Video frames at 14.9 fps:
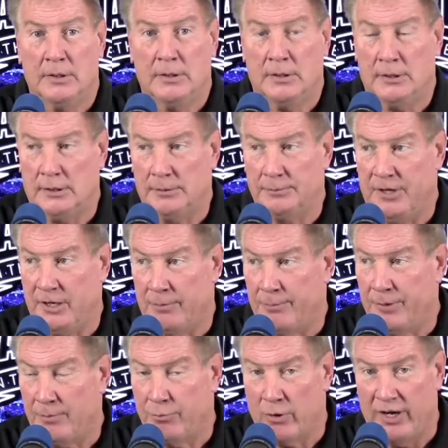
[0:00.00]
He had a
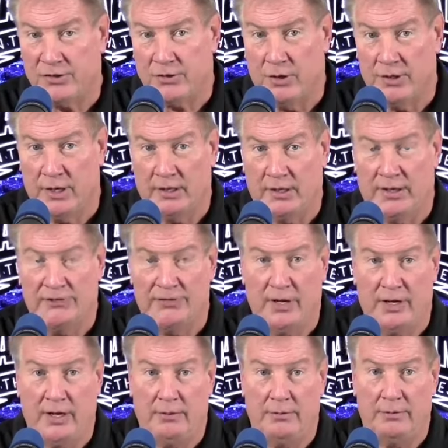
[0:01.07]
big brace on that left
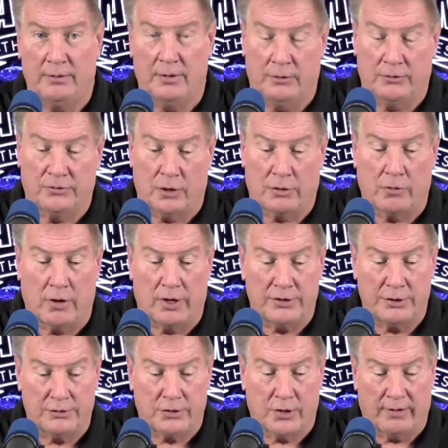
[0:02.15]
knee. Now, he was on
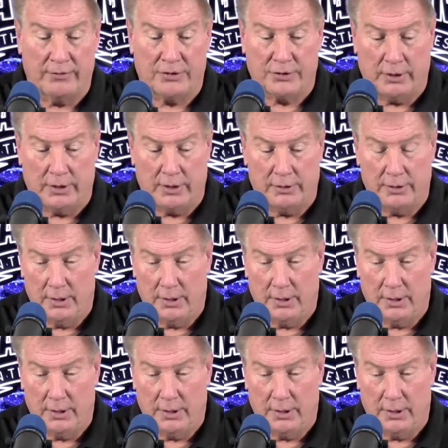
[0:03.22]
crutches, obviously, and